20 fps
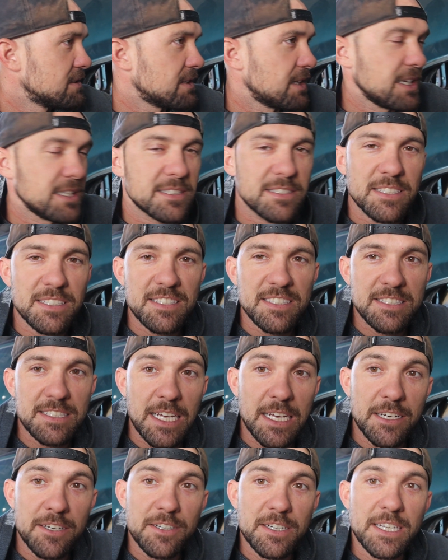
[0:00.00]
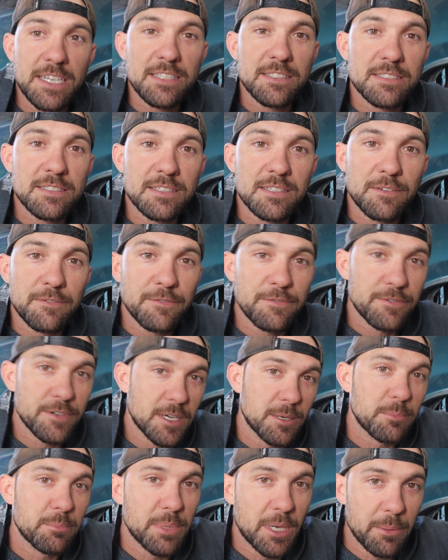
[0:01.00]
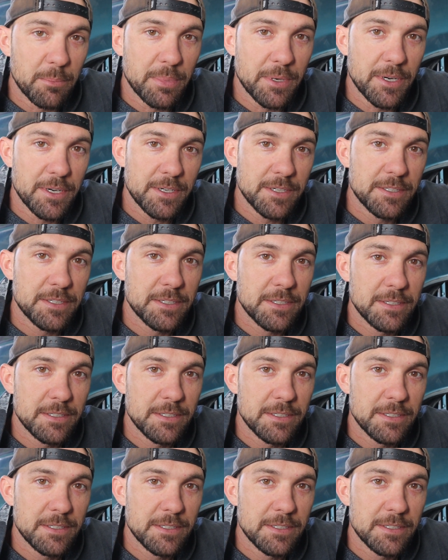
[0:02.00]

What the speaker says: Instant center hits the front bumper